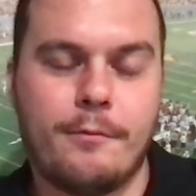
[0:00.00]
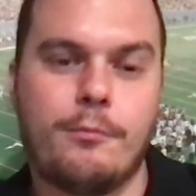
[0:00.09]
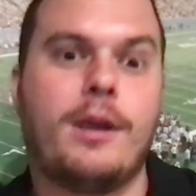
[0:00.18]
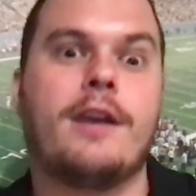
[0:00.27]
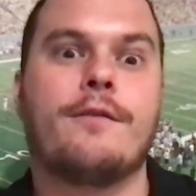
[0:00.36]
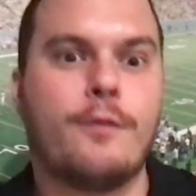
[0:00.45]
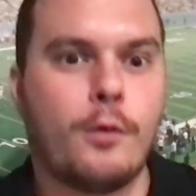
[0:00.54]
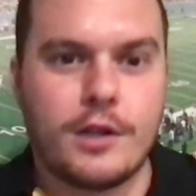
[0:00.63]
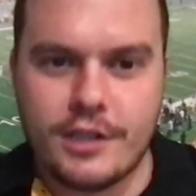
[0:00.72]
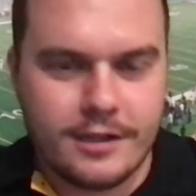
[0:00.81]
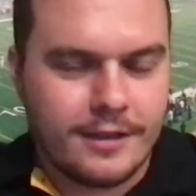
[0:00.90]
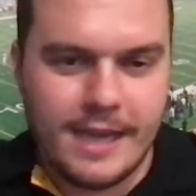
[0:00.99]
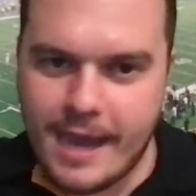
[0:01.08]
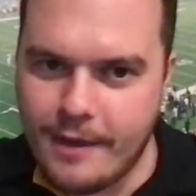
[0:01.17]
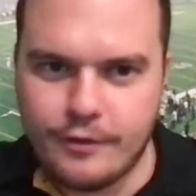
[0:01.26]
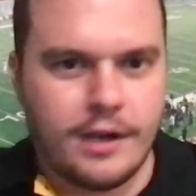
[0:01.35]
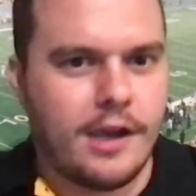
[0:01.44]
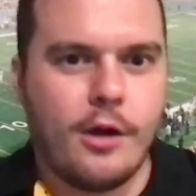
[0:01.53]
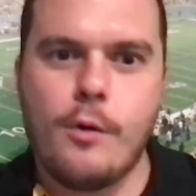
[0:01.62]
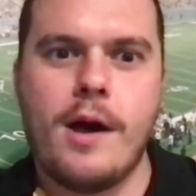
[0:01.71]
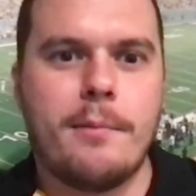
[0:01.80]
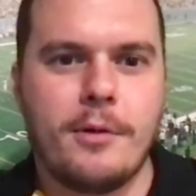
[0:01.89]
we unfortunately have to
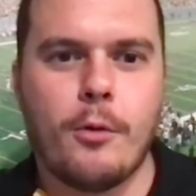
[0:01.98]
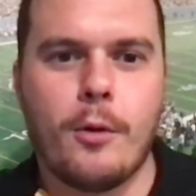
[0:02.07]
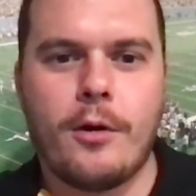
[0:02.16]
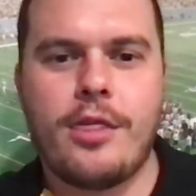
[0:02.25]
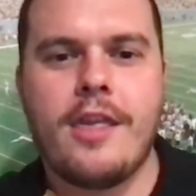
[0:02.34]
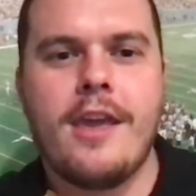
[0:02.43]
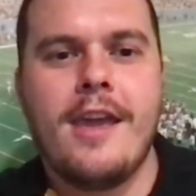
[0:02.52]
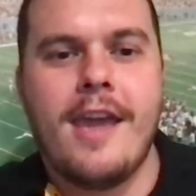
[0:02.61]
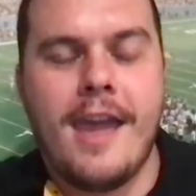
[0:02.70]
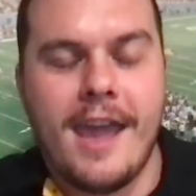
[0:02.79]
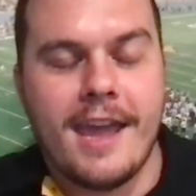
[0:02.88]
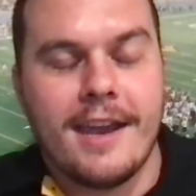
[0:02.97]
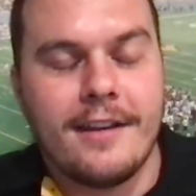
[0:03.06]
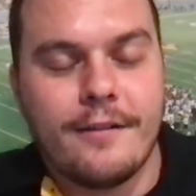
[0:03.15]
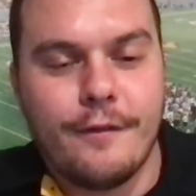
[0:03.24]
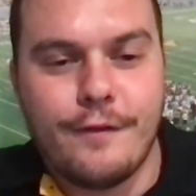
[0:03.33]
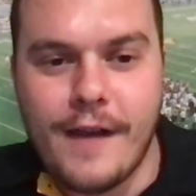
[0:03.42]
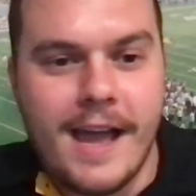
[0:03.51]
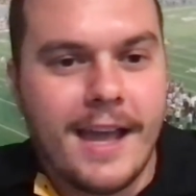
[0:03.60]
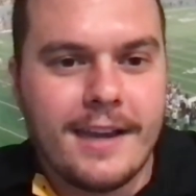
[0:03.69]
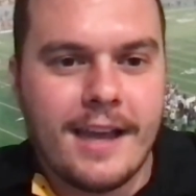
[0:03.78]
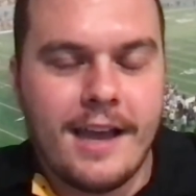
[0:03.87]
go up north and
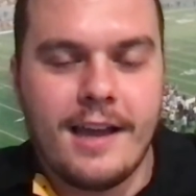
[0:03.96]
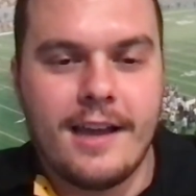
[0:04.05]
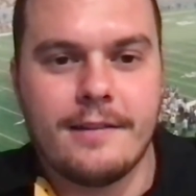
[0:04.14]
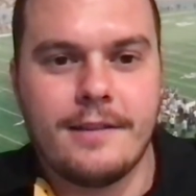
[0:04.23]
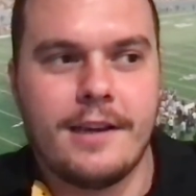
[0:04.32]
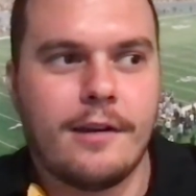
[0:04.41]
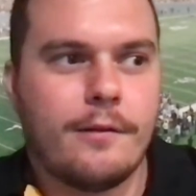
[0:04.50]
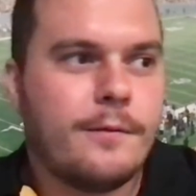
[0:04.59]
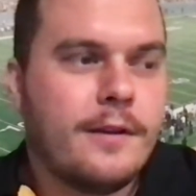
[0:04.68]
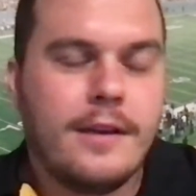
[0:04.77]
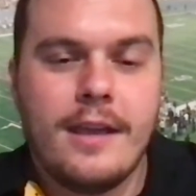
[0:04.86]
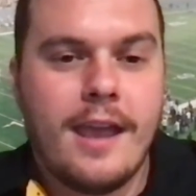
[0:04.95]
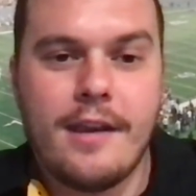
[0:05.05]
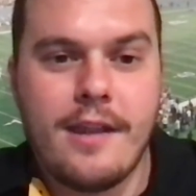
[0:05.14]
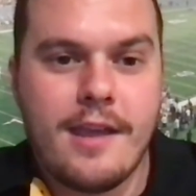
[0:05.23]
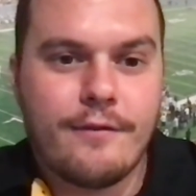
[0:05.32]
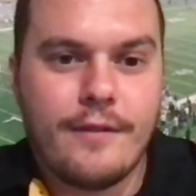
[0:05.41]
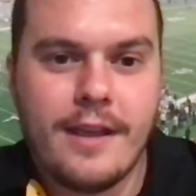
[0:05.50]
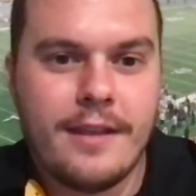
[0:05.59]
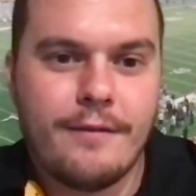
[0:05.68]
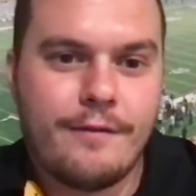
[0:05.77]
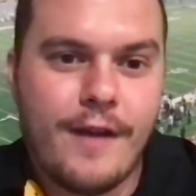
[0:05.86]
find and
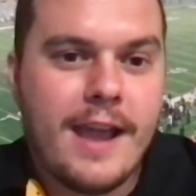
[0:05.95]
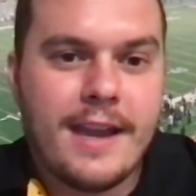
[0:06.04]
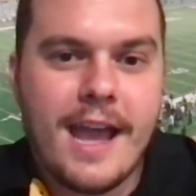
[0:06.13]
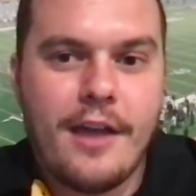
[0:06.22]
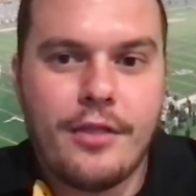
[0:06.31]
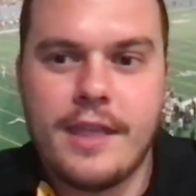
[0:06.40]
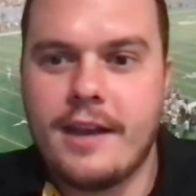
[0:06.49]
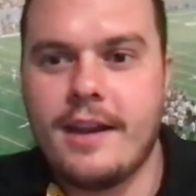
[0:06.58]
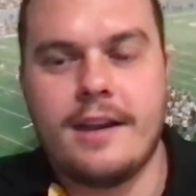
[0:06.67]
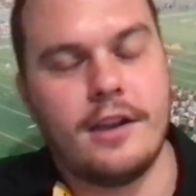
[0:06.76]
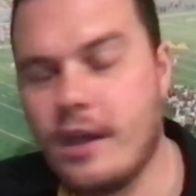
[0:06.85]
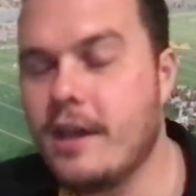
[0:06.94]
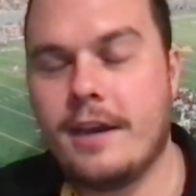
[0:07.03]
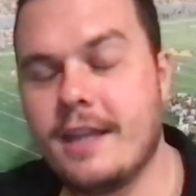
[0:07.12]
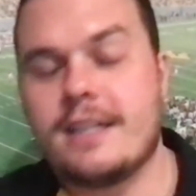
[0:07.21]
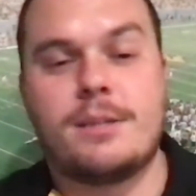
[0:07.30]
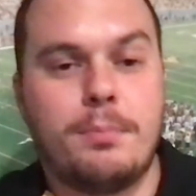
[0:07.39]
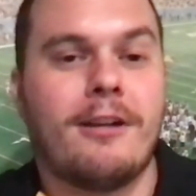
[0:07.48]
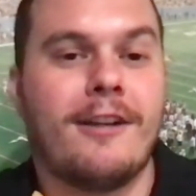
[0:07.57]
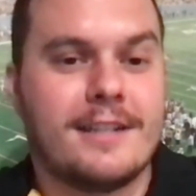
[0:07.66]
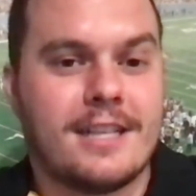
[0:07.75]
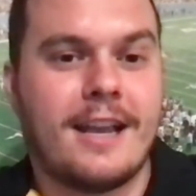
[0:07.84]
find out that and
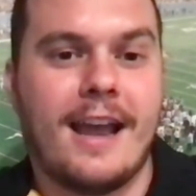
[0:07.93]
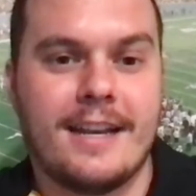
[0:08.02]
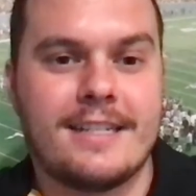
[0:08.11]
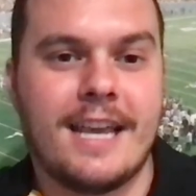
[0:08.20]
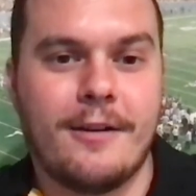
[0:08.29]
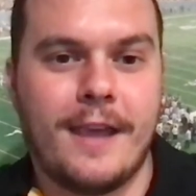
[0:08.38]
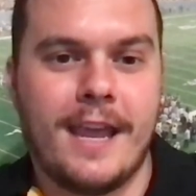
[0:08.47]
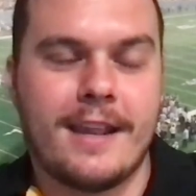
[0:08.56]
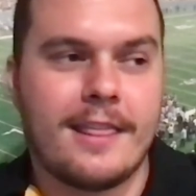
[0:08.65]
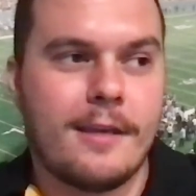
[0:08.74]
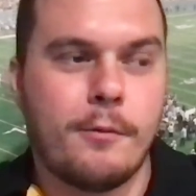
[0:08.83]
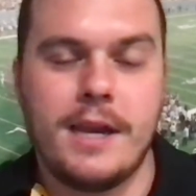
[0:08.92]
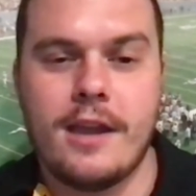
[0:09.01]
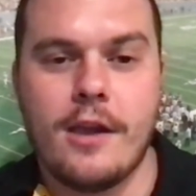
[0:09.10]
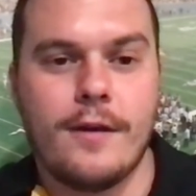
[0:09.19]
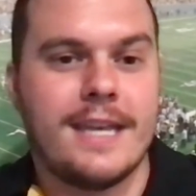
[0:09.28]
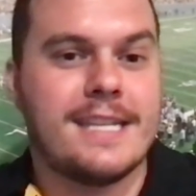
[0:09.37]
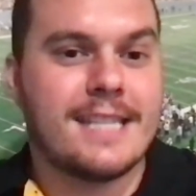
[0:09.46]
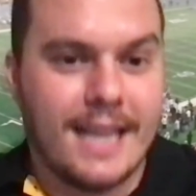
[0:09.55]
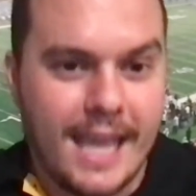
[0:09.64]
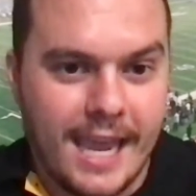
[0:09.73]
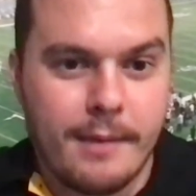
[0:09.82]
experience the kind of tailgating that we know is
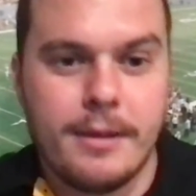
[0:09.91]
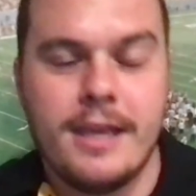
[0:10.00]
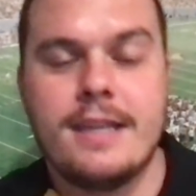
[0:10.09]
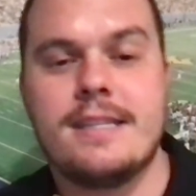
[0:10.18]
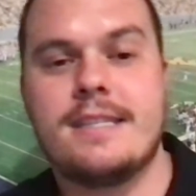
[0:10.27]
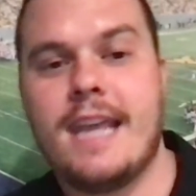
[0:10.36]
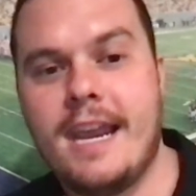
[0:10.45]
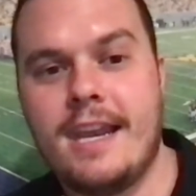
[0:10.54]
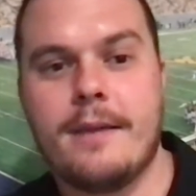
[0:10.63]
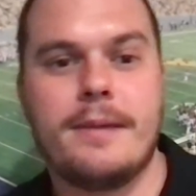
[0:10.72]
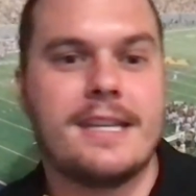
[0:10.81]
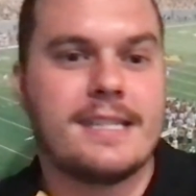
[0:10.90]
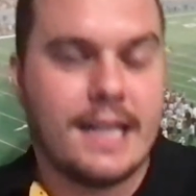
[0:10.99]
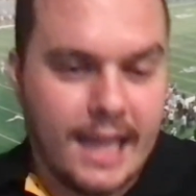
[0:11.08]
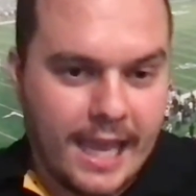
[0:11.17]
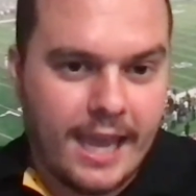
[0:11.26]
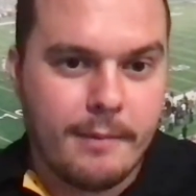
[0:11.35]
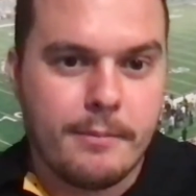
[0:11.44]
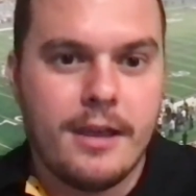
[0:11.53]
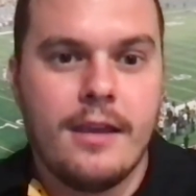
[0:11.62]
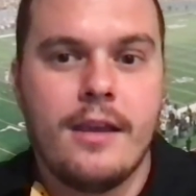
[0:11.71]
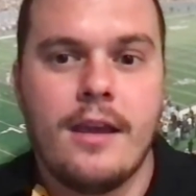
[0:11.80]
lame. Stadium is lame,
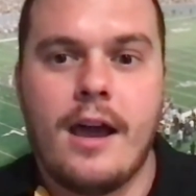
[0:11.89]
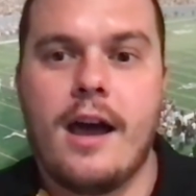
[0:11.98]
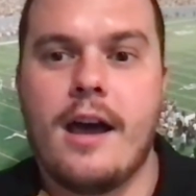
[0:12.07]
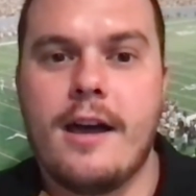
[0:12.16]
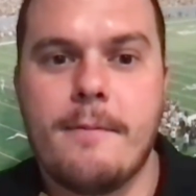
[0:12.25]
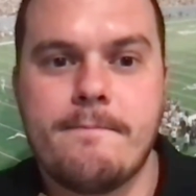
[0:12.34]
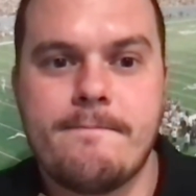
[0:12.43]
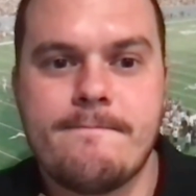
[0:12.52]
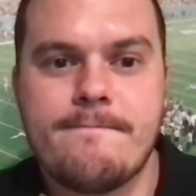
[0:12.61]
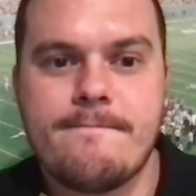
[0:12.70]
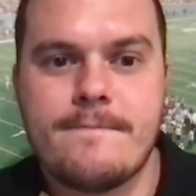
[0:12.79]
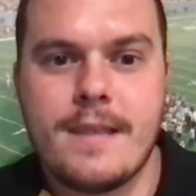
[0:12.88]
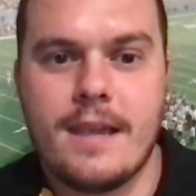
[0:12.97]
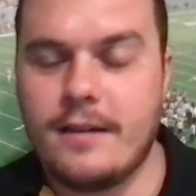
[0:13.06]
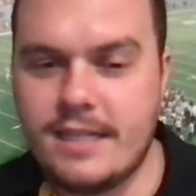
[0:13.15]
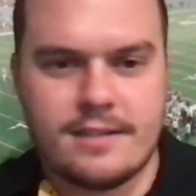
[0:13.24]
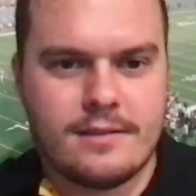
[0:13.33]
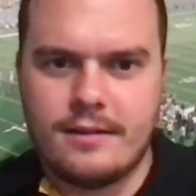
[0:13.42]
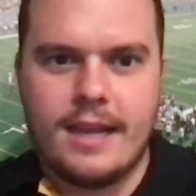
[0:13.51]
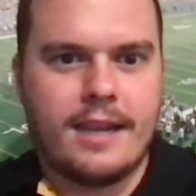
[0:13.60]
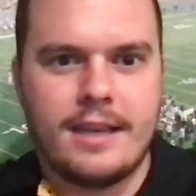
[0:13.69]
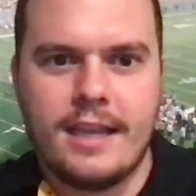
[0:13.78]
at least
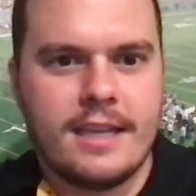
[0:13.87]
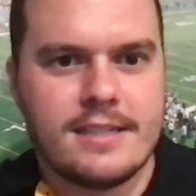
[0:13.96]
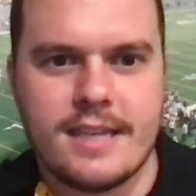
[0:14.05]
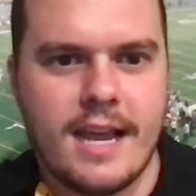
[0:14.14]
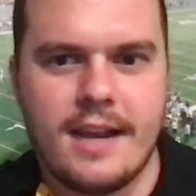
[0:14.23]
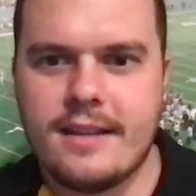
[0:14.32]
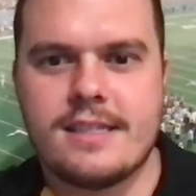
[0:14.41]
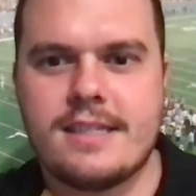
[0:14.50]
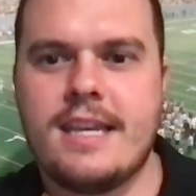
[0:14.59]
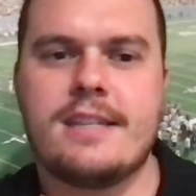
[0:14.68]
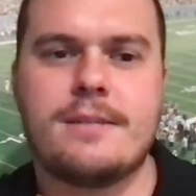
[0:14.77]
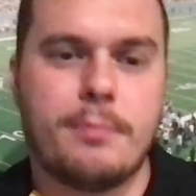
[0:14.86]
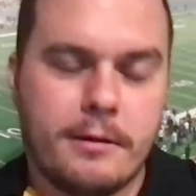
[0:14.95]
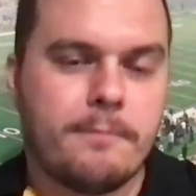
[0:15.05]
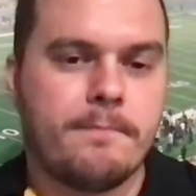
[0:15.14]
like in the inside and the seats. But